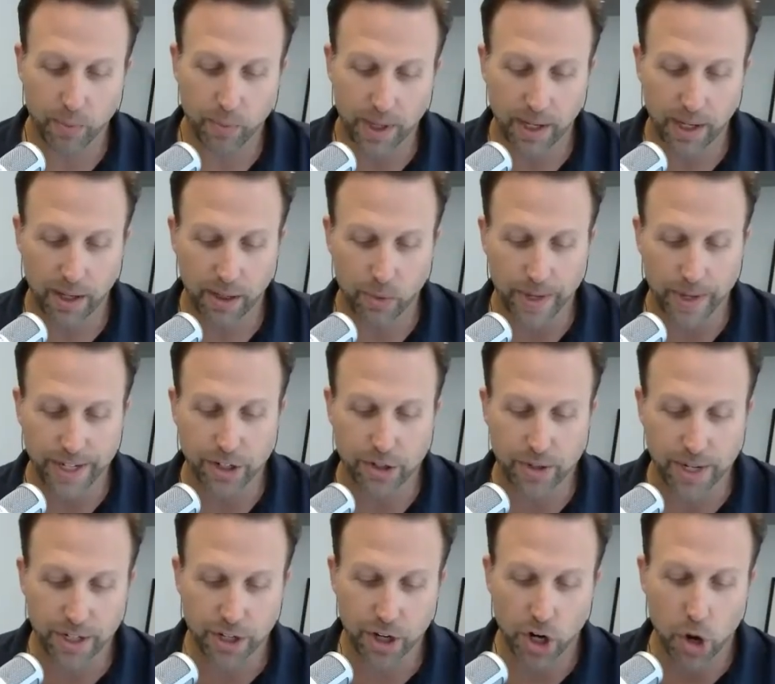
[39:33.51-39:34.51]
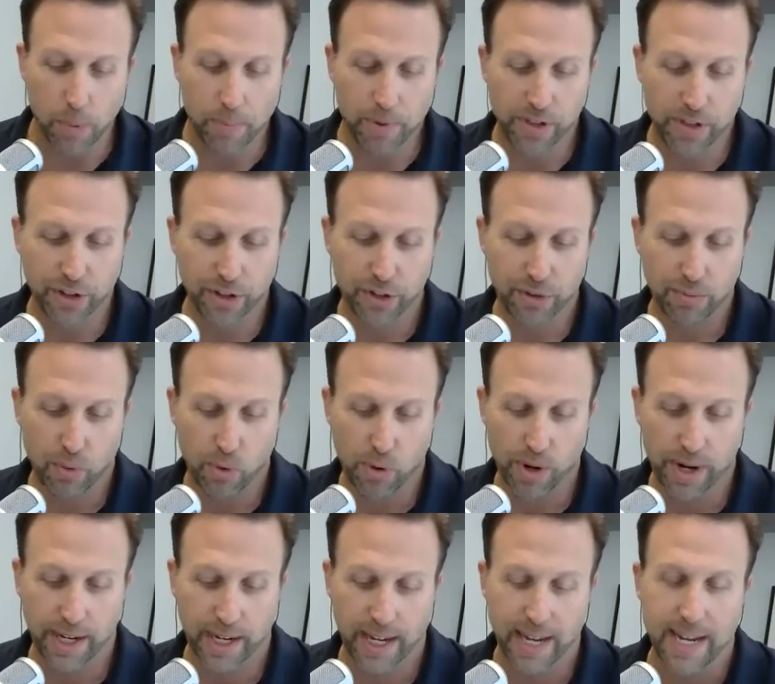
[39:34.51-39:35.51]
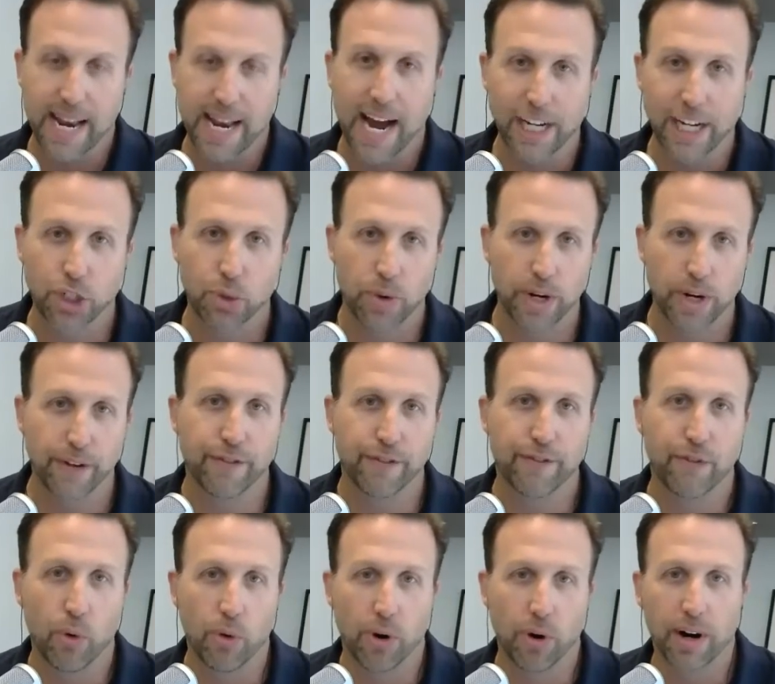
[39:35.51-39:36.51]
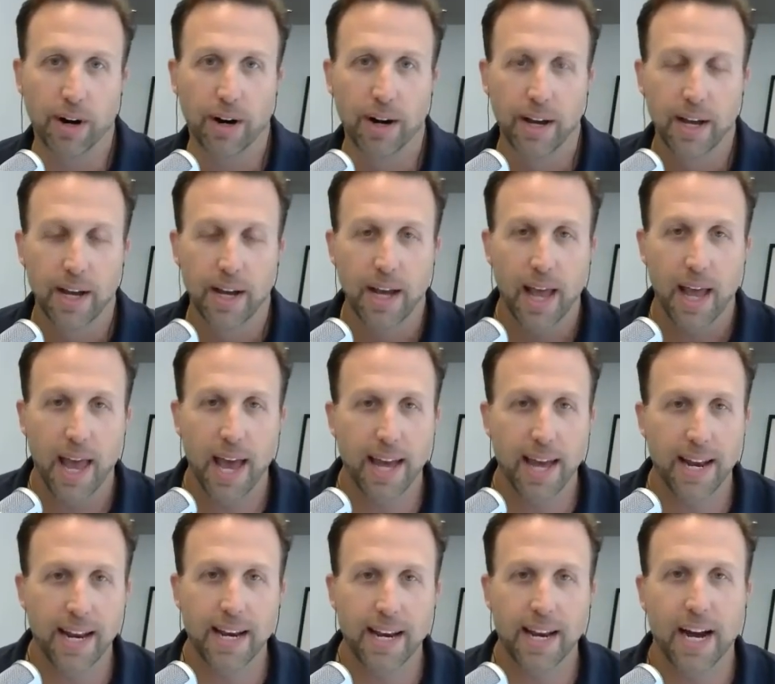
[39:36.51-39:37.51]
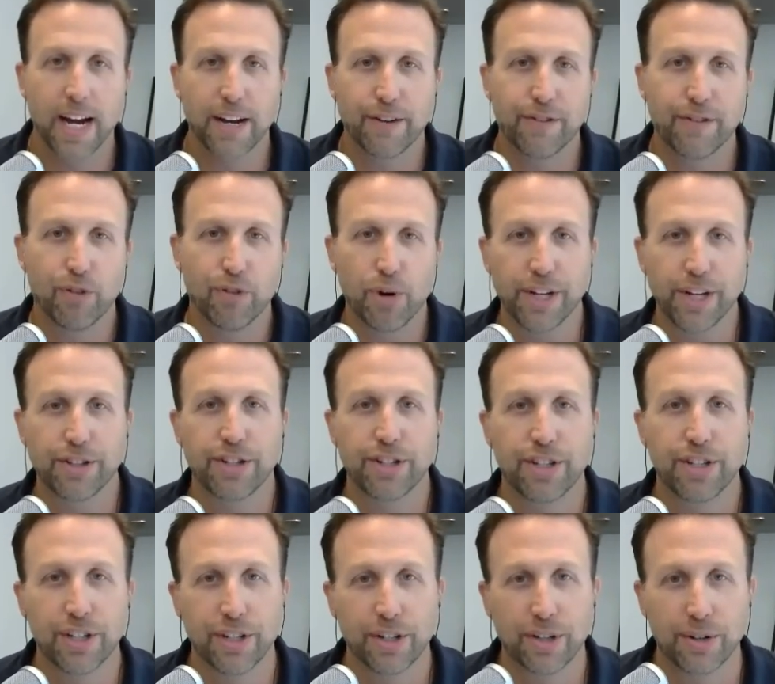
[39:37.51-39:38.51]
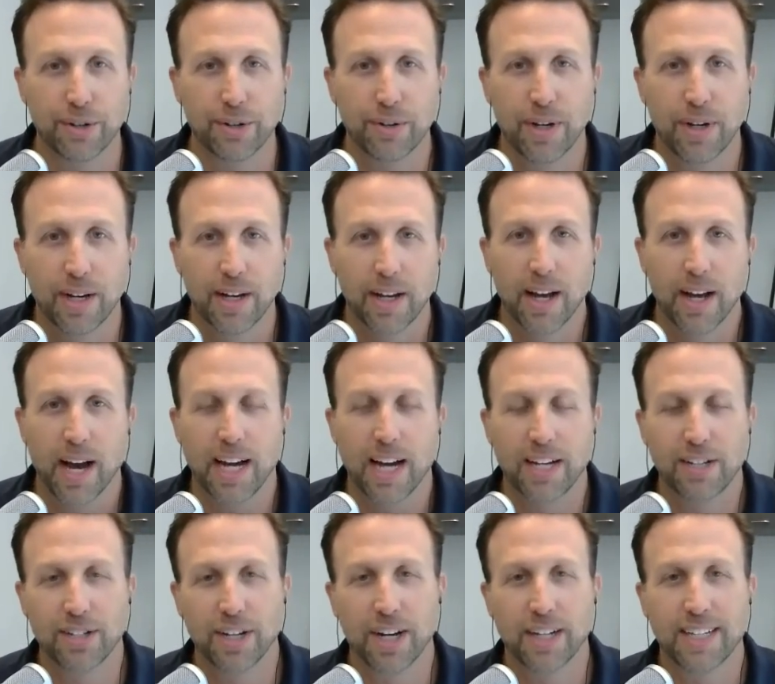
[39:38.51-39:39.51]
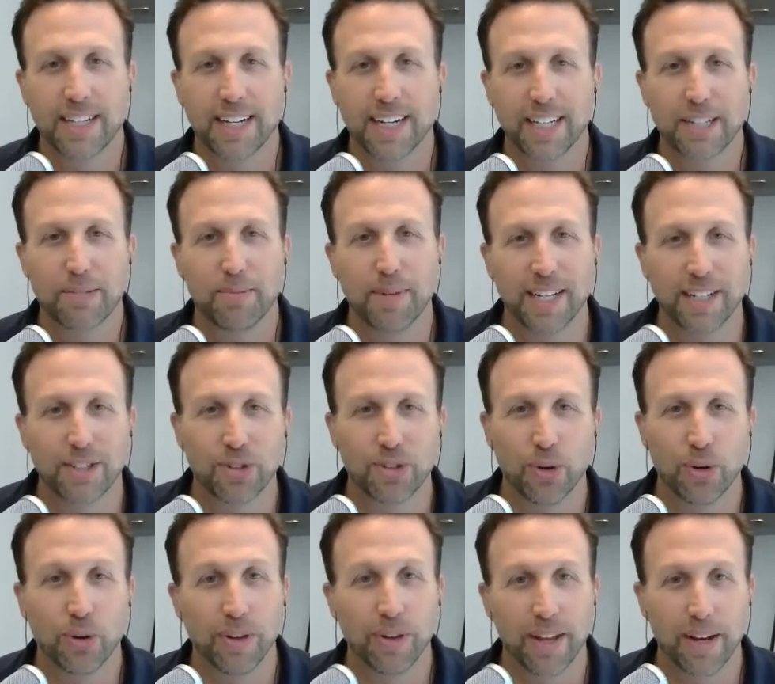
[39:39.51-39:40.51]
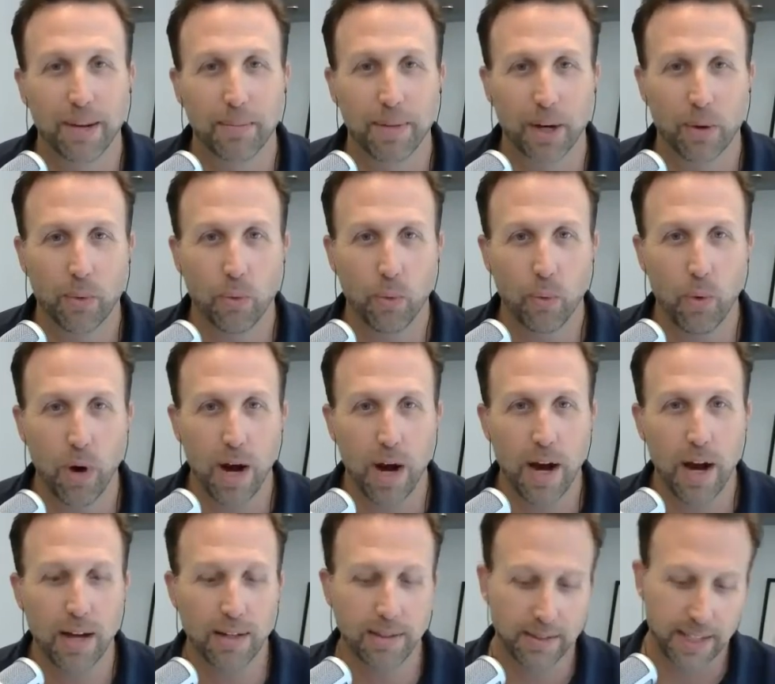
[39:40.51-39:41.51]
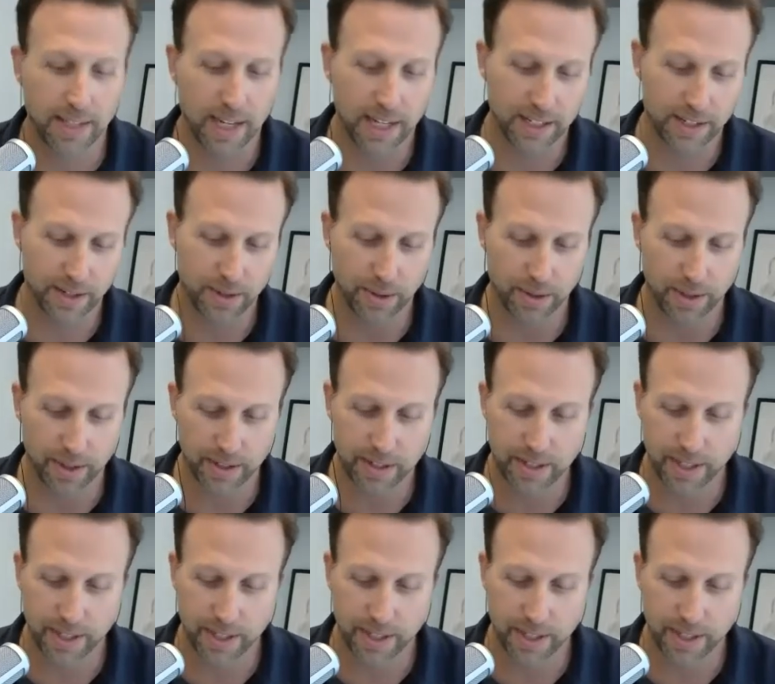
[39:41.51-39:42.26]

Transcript: The registration opened this morning at 9:24, and at 9:42, I saw tickets being sold, and I'm like, "What? That's cool."